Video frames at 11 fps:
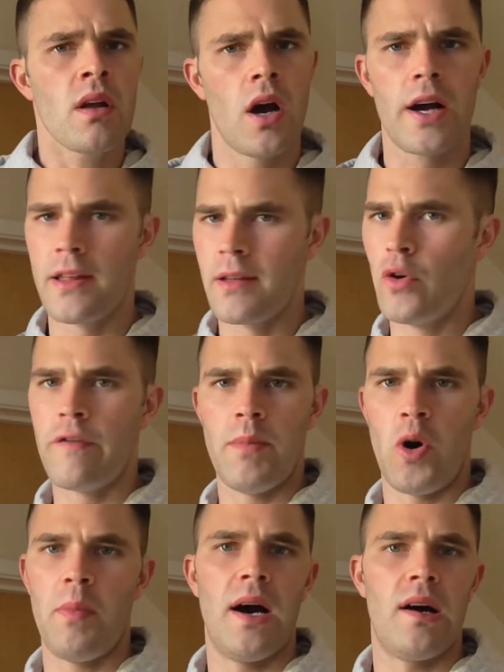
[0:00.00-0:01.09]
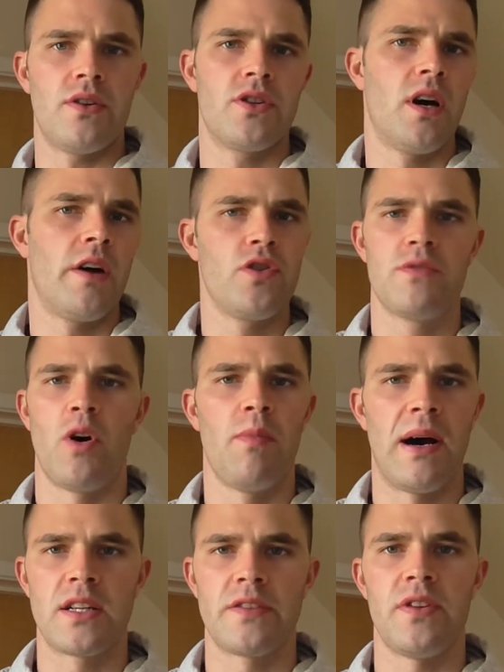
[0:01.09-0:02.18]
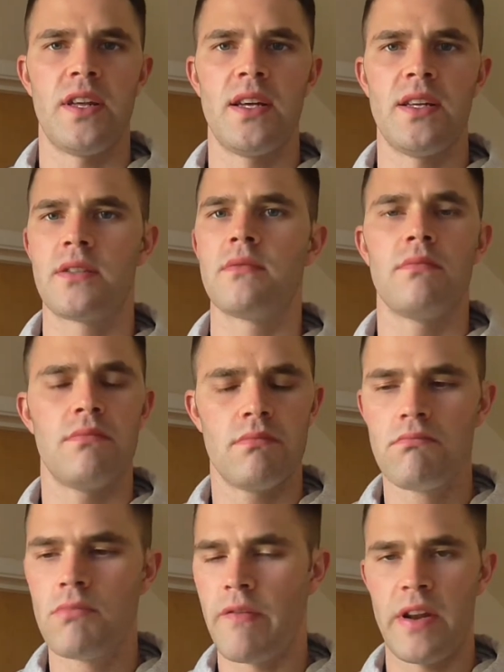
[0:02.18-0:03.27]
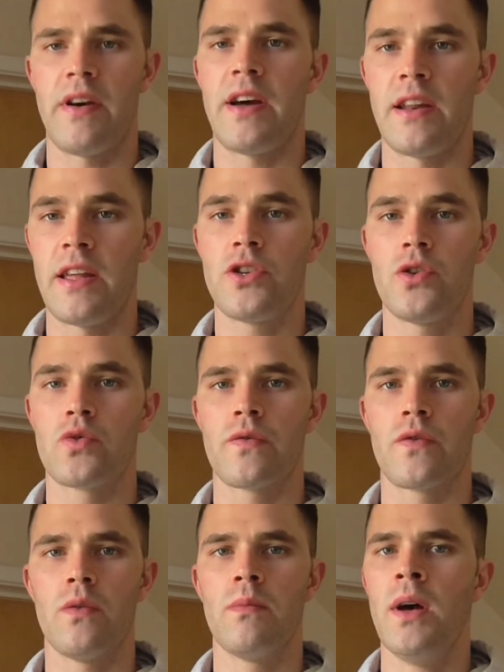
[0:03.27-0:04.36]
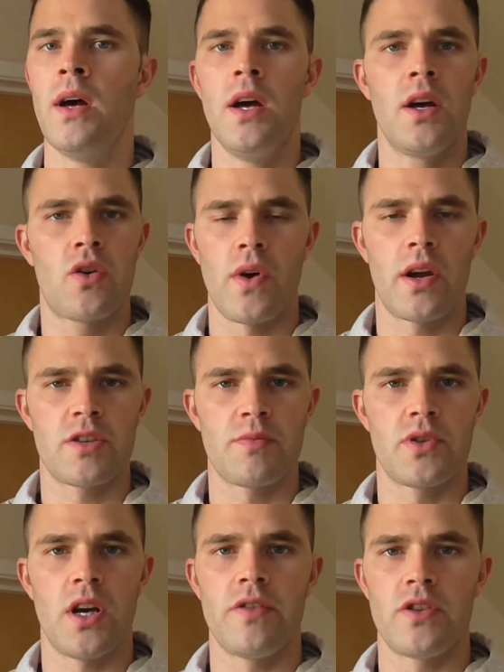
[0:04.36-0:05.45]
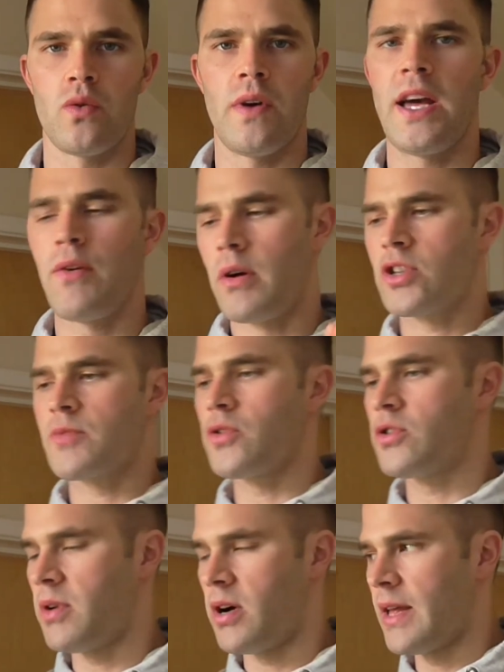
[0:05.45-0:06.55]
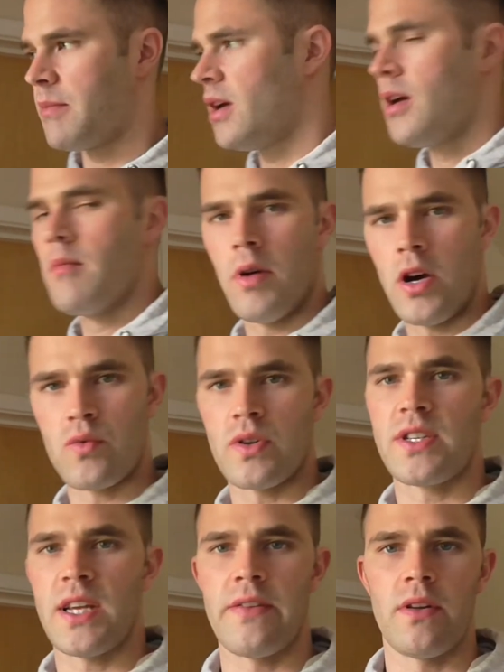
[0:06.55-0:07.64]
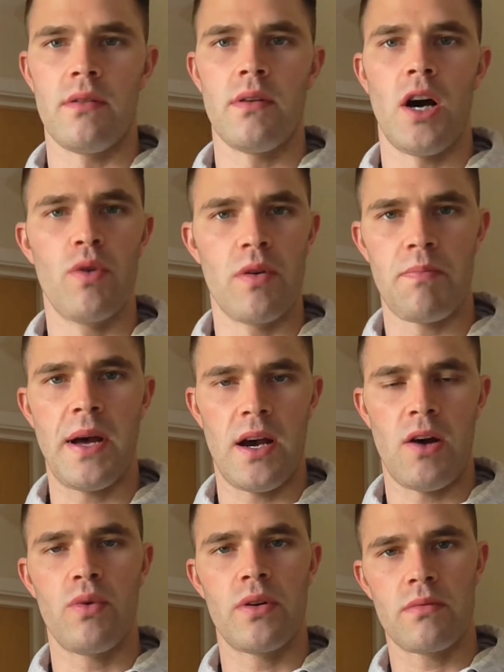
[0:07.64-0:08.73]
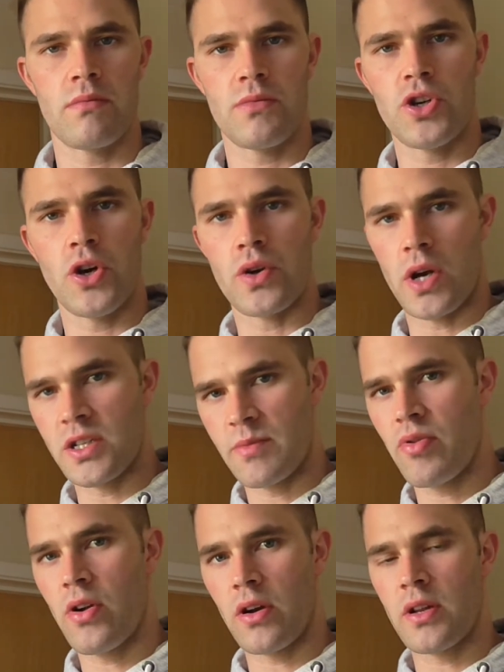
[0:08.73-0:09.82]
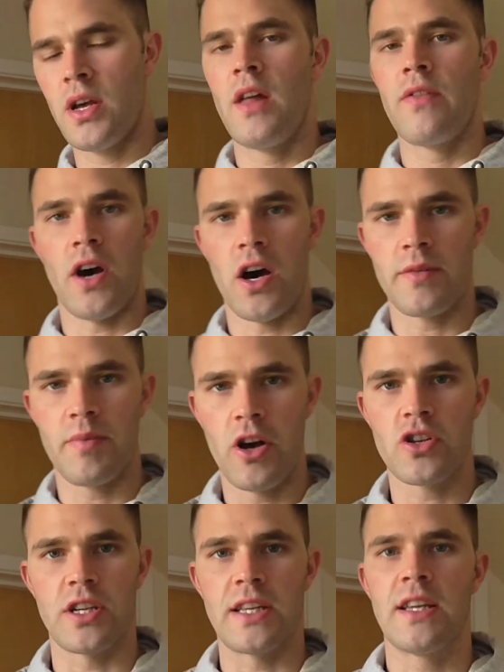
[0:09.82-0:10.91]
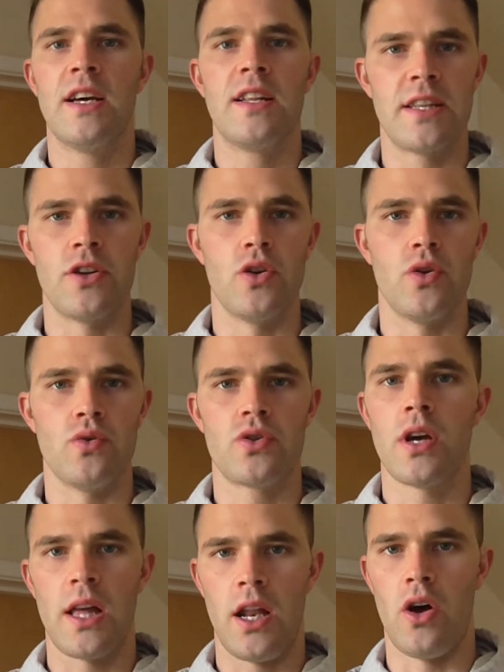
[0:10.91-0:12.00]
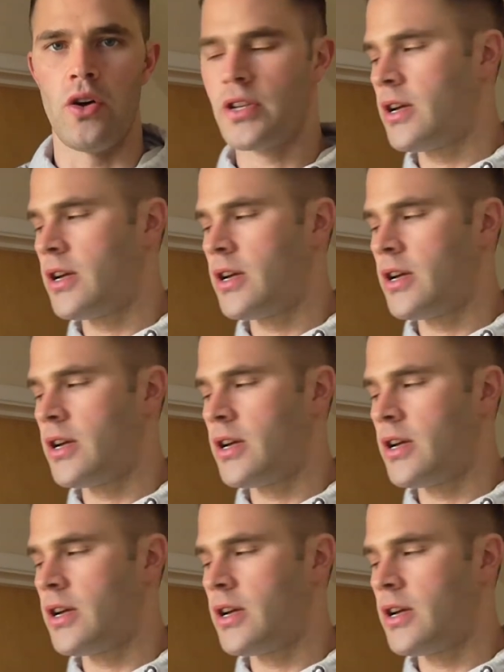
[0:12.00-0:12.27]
I get them all from bulk powders. I've used bulk powders for years. I've never had any issues with them. Great customer service and all that. Anyway, I'm not sponsored by them, but I just want to say that I wouldn't show you guys a product that I personally didn't use a lot.